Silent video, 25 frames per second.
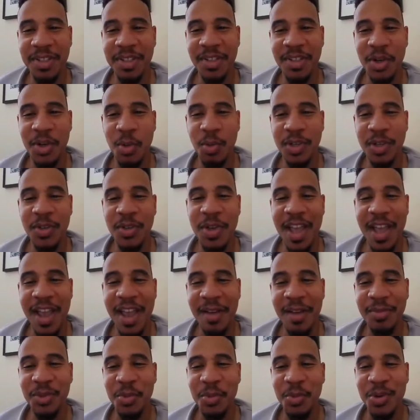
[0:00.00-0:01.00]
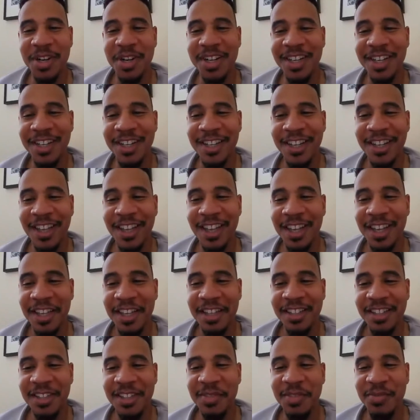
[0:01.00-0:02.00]
When you have three
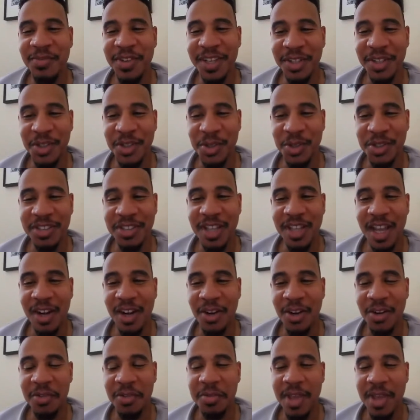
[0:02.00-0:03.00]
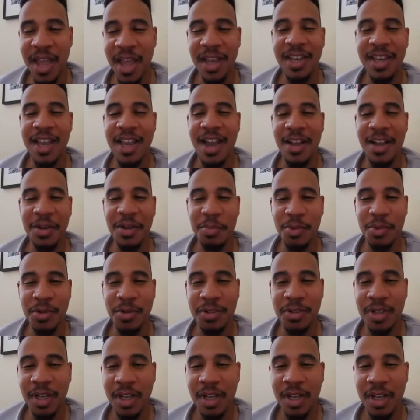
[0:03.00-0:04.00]
defenders that are that caliber,
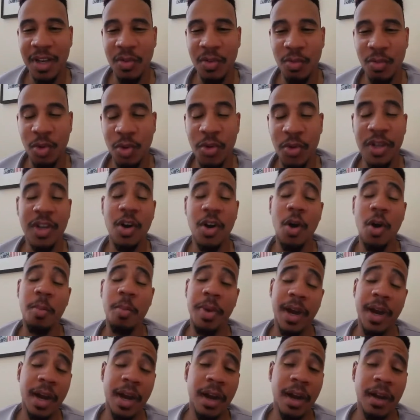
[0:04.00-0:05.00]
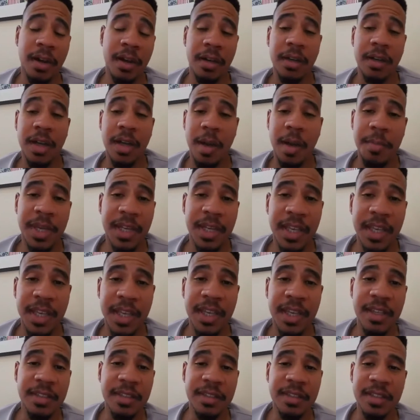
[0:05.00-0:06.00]
Rudy Gobert, I mean,
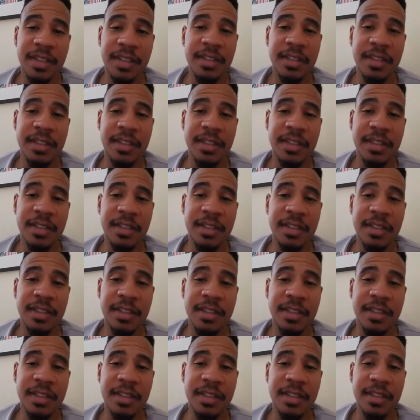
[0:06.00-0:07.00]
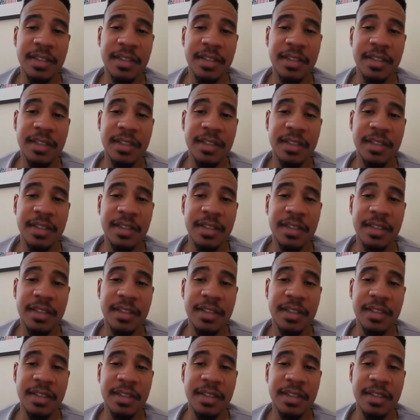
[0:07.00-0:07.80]
his ascension and his improvement